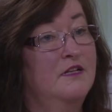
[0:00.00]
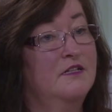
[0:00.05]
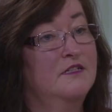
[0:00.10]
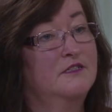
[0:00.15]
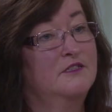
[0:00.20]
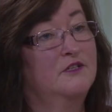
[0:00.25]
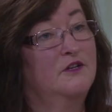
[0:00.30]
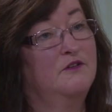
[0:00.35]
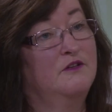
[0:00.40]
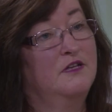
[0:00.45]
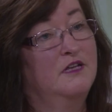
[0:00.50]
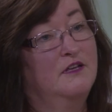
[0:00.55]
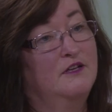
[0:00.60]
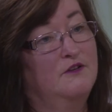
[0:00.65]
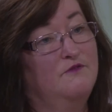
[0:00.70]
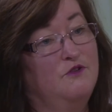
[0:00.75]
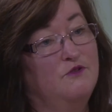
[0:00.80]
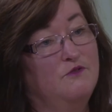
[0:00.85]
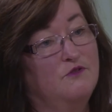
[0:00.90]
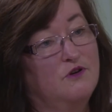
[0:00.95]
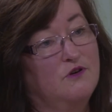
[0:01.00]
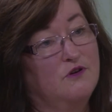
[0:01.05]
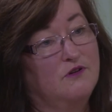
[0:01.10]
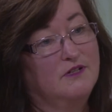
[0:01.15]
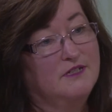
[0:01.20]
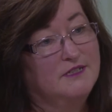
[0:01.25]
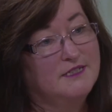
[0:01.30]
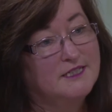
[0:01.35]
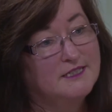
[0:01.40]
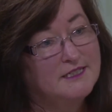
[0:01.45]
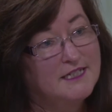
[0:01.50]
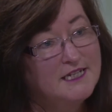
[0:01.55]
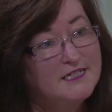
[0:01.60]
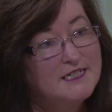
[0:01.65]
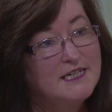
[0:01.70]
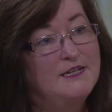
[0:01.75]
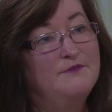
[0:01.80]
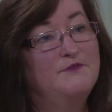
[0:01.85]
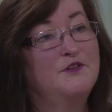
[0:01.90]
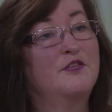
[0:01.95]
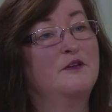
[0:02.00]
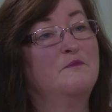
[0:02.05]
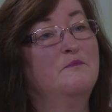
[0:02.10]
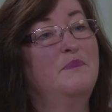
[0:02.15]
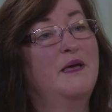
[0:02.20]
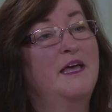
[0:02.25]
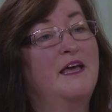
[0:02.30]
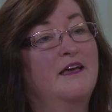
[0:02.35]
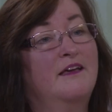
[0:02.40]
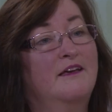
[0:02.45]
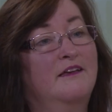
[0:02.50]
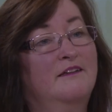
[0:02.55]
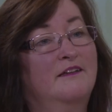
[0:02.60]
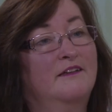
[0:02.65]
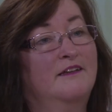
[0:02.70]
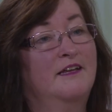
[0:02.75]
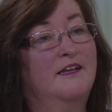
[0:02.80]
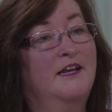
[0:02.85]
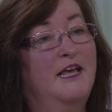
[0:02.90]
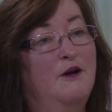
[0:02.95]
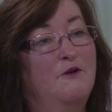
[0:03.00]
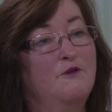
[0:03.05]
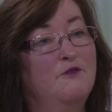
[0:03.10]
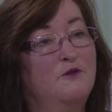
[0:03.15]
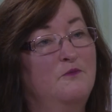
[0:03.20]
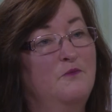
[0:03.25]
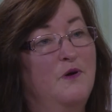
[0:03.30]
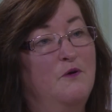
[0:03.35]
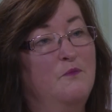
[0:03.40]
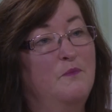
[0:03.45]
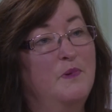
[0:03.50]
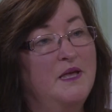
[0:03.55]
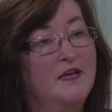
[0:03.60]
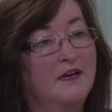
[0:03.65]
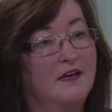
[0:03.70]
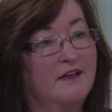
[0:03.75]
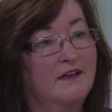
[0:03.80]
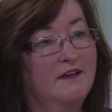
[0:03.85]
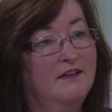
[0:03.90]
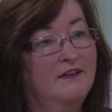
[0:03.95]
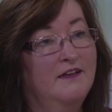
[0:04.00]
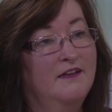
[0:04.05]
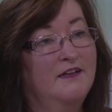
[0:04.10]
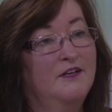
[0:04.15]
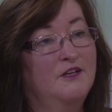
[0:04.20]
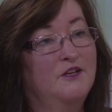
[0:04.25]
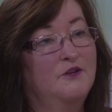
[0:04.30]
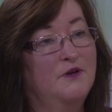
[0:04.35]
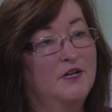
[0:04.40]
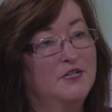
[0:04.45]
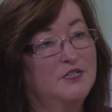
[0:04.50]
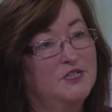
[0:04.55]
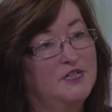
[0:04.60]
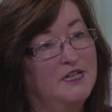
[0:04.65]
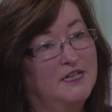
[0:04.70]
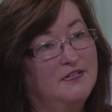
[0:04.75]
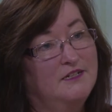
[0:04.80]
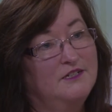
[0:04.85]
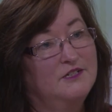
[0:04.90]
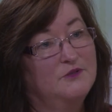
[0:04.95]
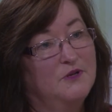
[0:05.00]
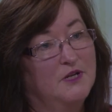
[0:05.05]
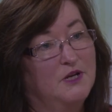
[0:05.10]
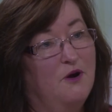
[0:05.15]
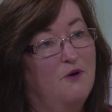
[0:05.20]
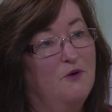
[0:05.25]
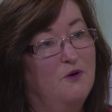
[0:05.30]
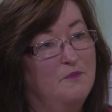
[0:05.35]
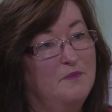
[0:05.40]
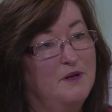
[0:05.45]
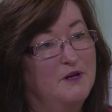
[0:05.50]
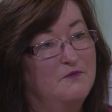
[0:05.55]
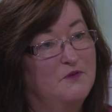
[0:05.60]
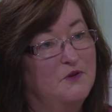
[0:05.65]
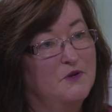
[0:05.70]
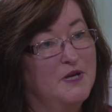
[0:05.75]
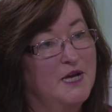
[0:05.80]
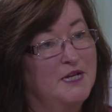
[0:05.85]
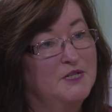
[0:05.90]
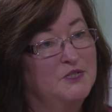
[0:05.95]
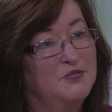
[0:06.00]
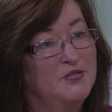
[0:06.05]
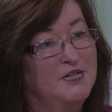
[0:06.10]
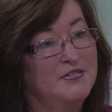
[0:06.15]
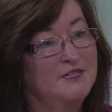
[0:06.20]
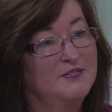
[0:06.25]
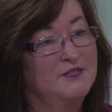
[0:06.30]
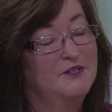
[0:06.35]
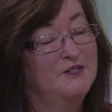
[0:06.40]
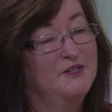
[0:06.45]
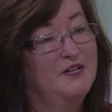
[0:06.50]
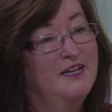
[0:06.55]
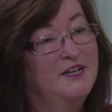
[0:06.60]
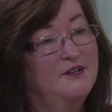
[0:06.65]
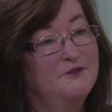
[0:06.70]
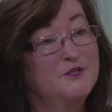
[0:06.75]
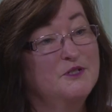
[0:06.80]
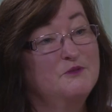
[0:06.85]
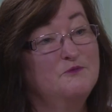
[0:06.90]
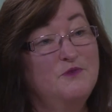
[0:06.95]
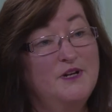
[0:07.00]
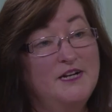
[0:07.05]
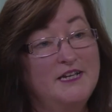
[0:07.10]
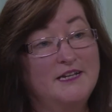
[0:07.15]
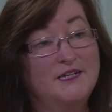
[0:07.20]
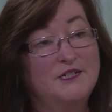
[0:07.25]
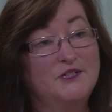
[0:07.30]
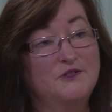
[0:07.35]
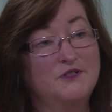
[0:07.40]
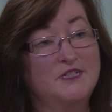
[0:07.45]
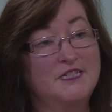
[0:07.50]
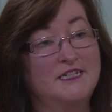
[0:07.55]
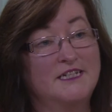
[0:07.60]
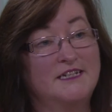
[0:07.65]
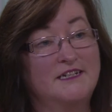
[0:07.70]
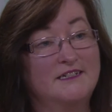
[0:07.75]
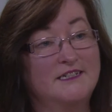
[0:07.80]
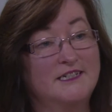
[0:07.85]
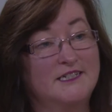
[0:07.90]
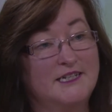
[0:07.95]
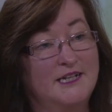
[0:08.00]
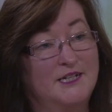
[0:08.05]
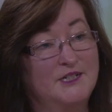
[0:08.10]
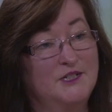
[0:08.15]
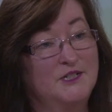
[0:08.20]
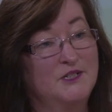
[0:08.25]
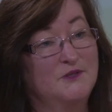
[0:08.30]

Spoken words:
So if you centre everything back at health and well-being, you're actually doing a whole lot better for your country. So it was a really interesting discussion.